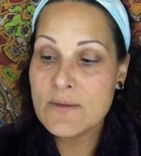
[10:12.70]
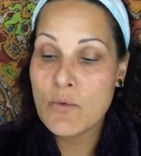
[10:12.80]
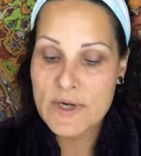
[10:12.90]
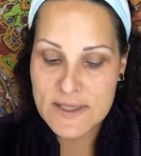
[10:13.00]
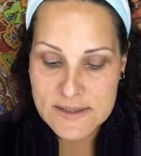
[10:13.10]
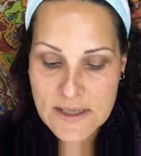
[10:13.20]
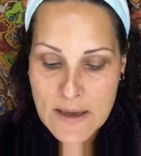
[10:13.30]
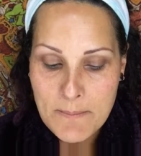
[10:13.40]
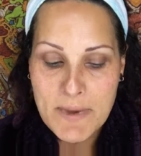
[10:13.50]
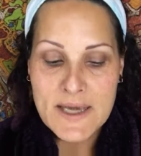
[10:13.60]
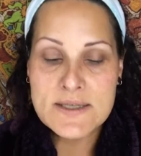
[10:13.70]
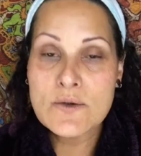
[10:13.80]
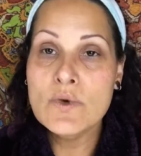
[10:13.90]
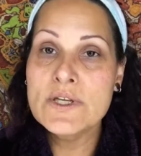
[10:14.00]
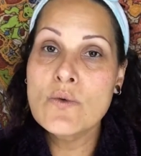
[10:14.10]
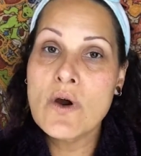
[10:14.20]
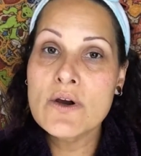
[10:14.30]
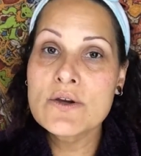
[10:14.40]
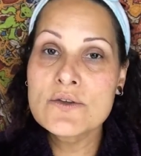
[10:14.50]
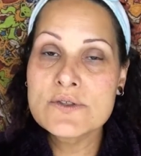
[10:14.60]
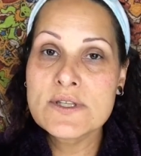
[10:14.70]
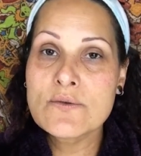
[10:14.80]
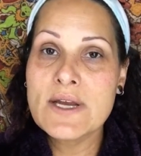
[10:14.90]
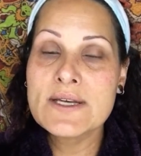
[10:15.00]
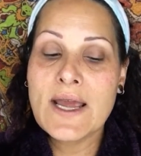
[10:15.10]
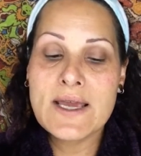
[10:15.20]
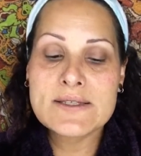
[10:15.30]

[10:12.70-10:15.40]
the mornings, but when you are using the Retin A,